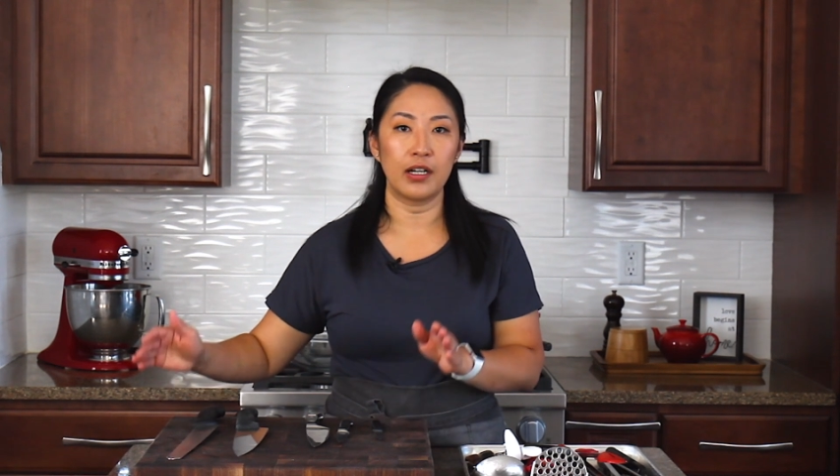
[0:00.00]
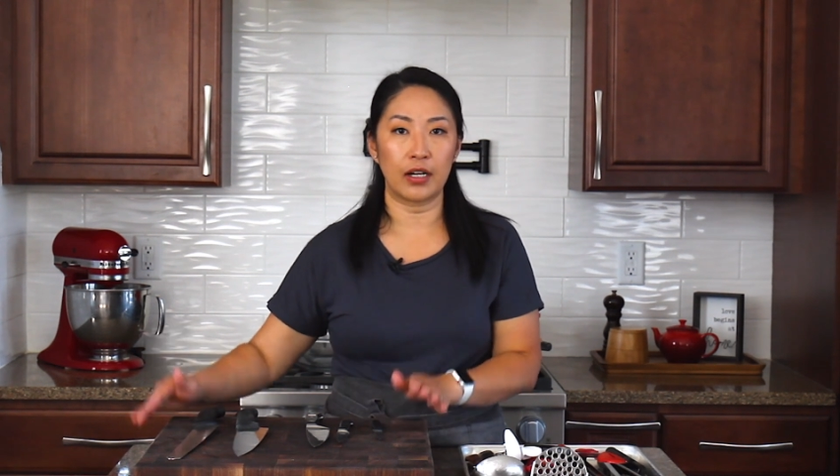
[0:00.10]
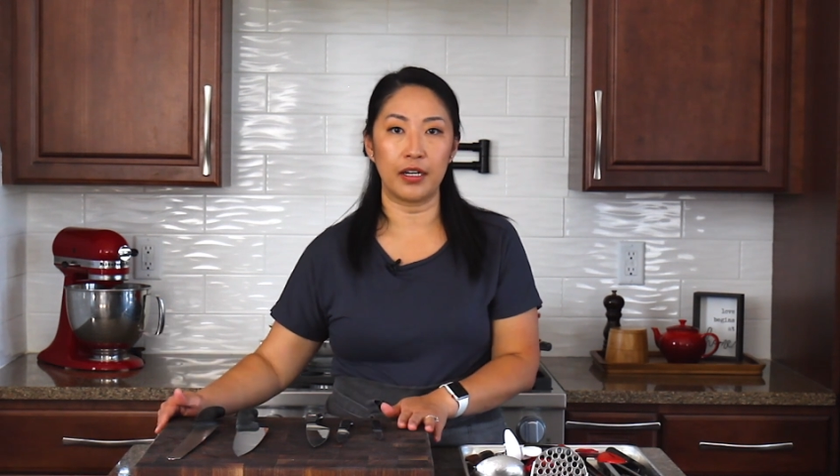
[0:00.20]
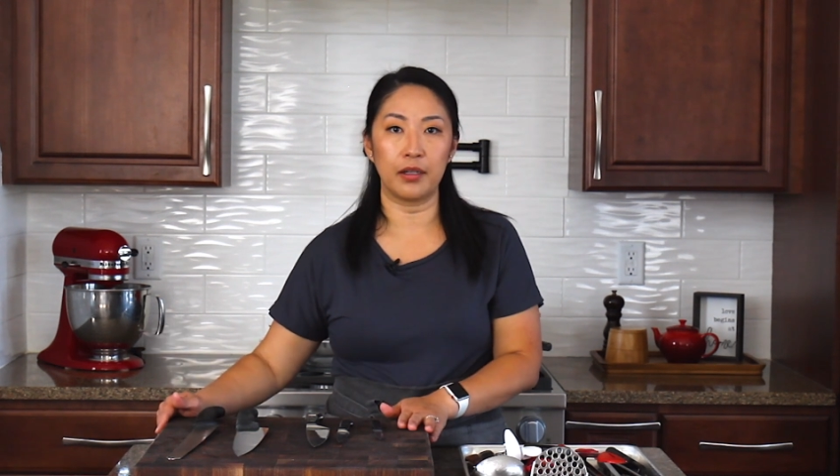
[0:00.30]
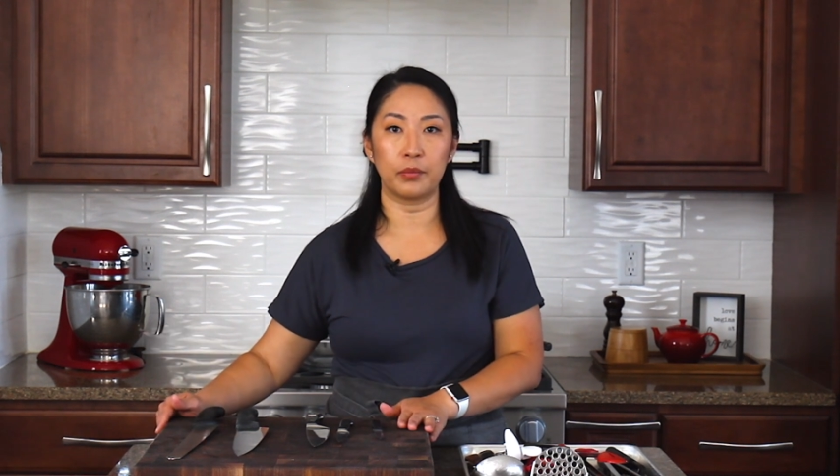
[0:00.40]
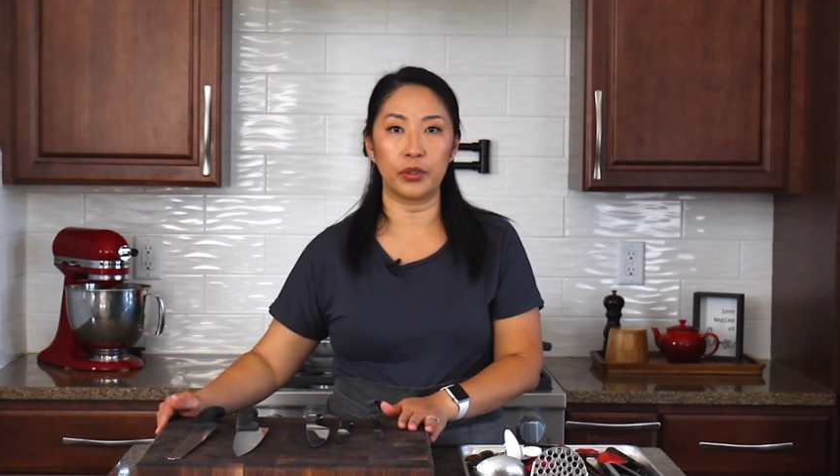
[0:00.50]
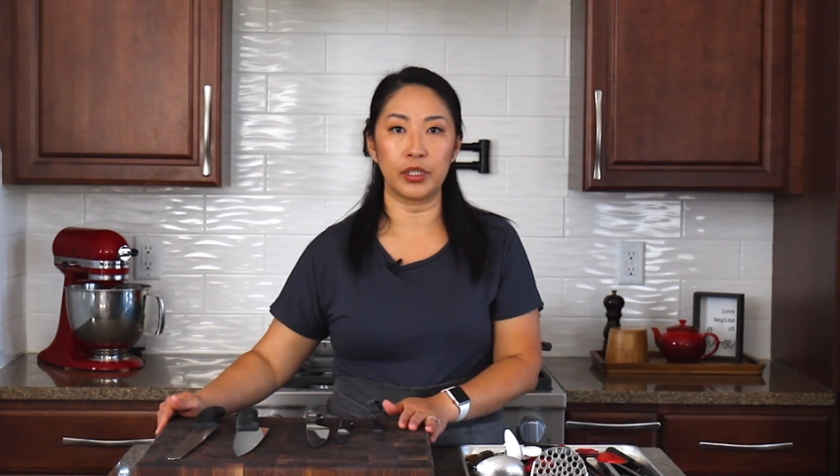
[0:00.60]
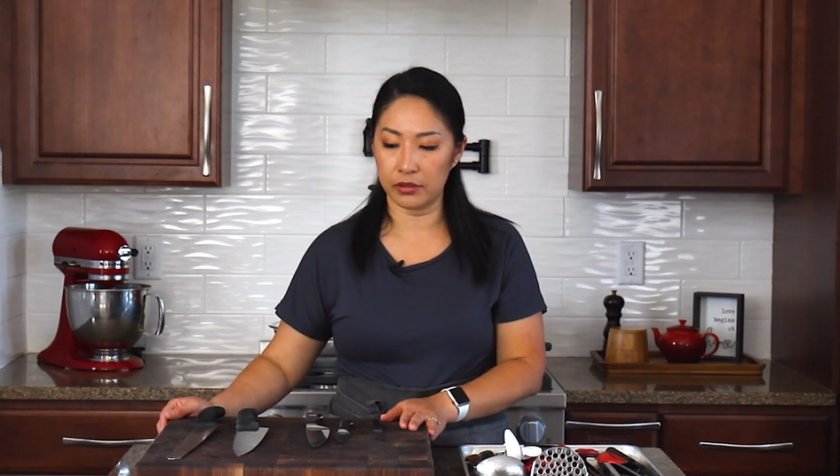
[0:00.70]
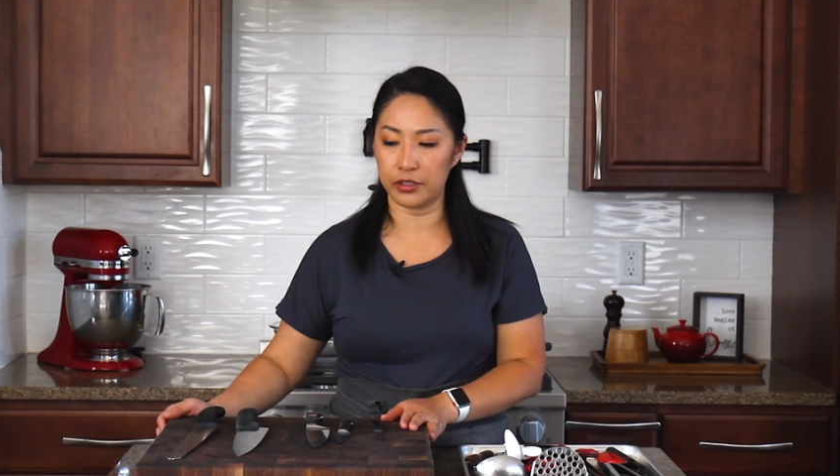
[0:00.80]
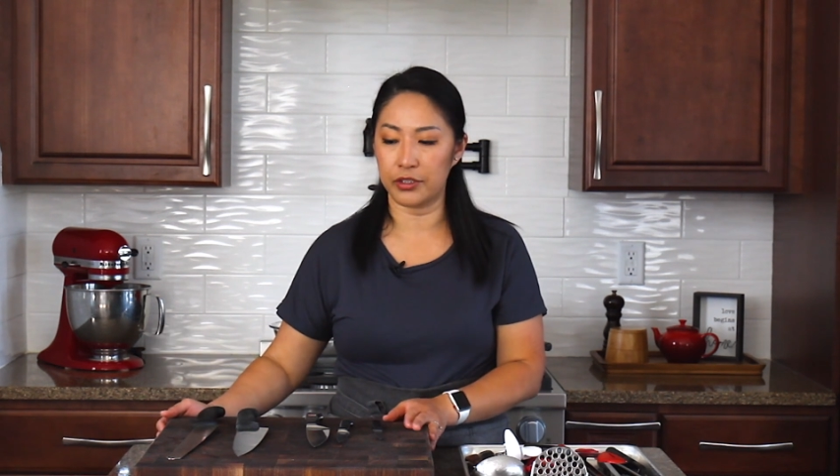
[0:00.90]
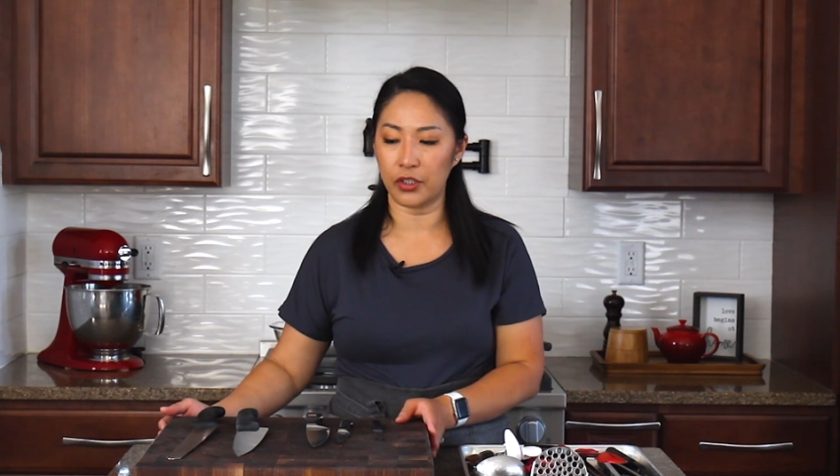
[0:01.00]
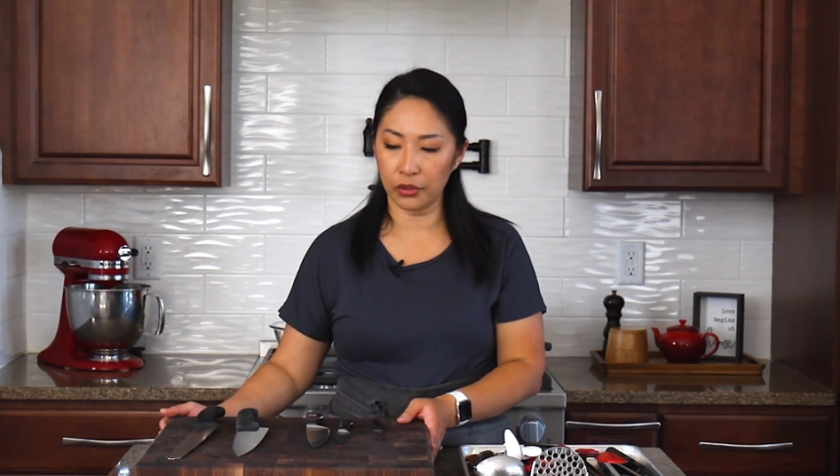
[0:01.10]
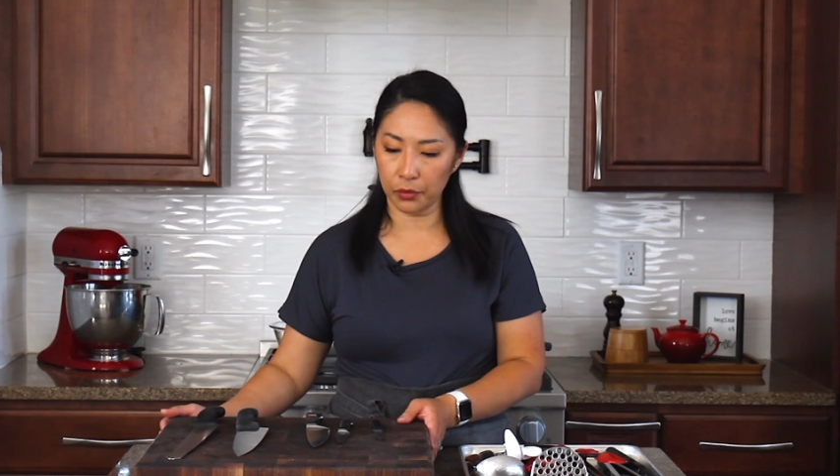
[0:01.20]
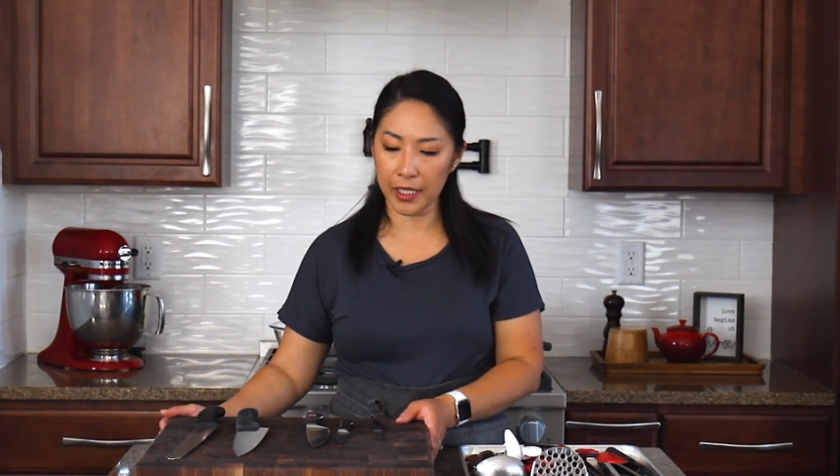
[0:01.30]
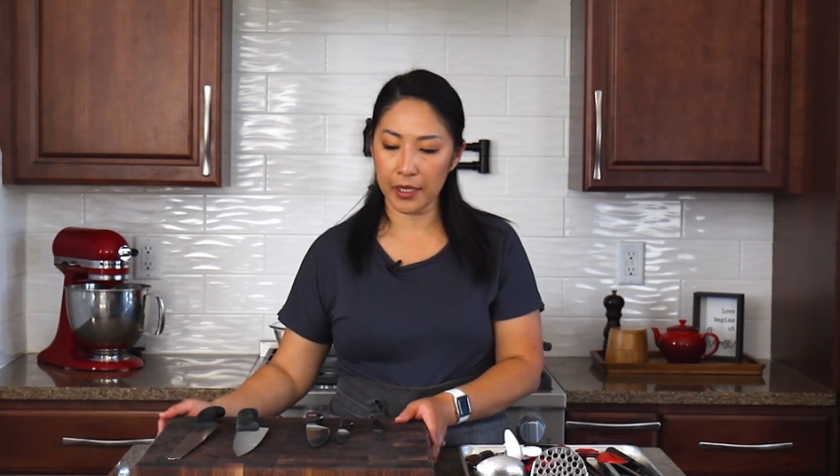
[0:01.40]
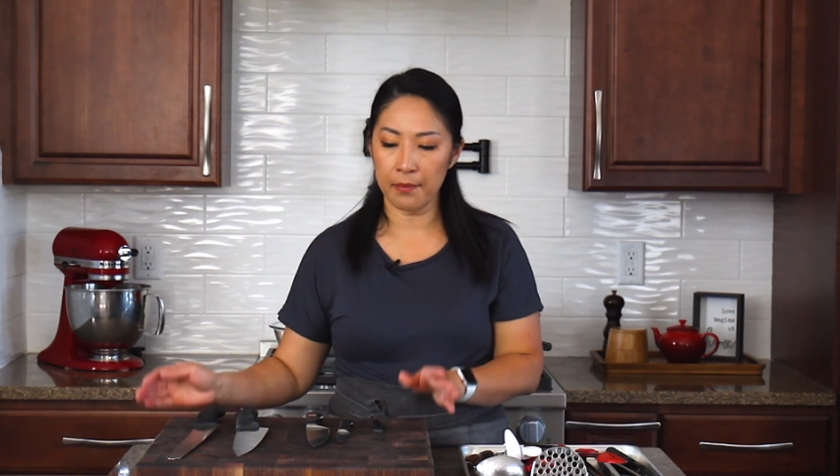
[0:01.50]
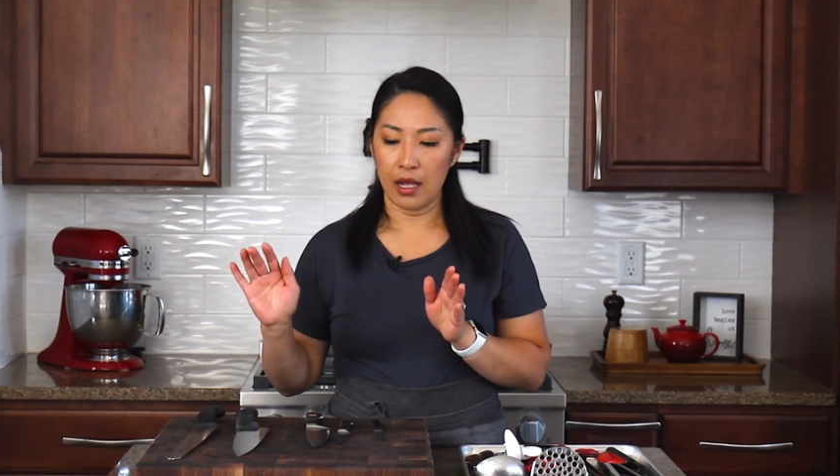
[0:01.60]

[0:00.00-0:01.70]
cutting board to start with.